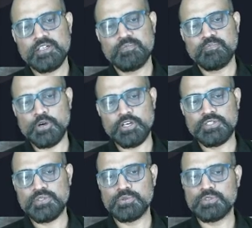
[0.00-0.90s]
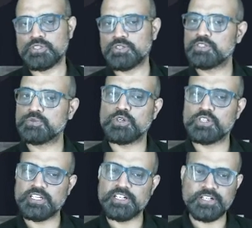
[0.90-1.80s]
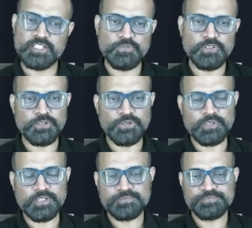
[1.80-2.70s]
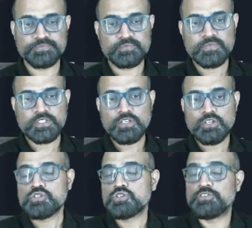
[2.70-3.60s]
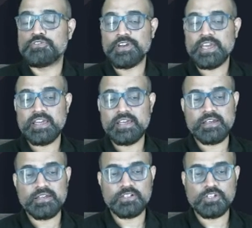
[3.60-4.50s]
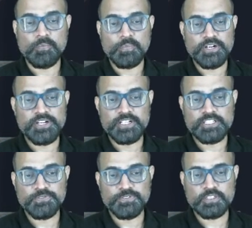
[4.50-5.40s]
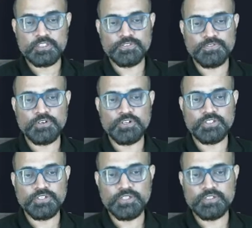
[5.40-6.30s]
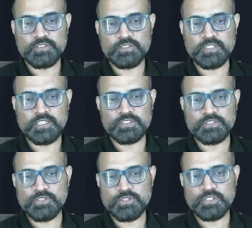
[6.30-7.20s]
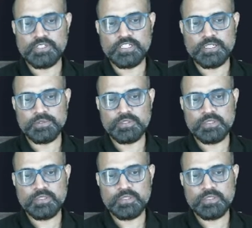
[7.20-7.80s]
390.20 is what the interest we are going to earn. So the way compound interest works for 3 years, let's draw the table.